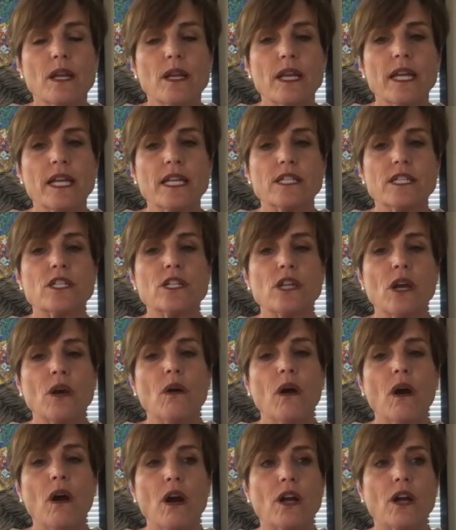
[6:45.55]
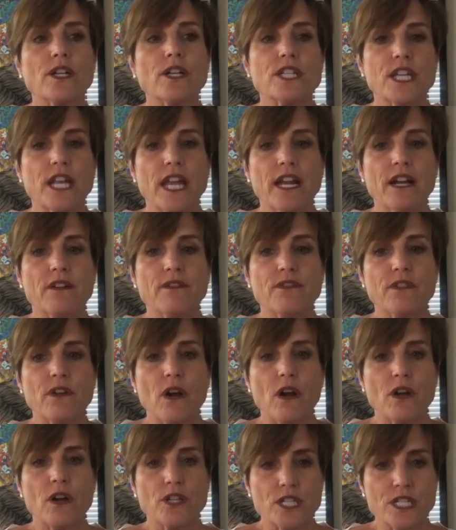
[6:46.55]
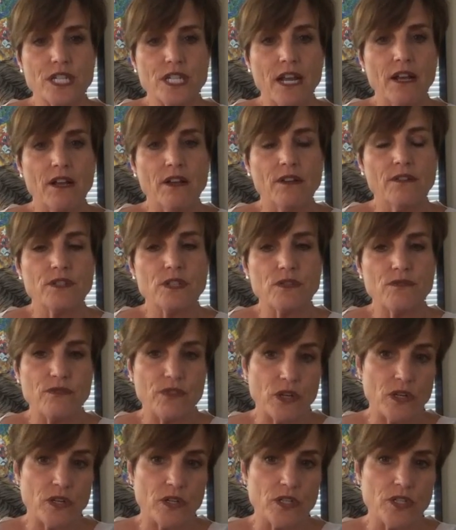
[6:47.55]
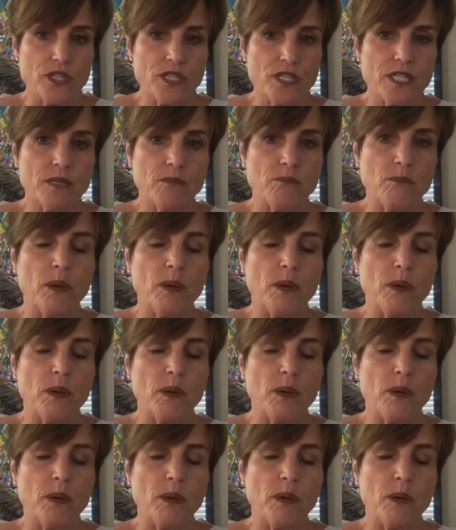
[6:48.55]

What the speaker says: it's so hard to care for ourselves first.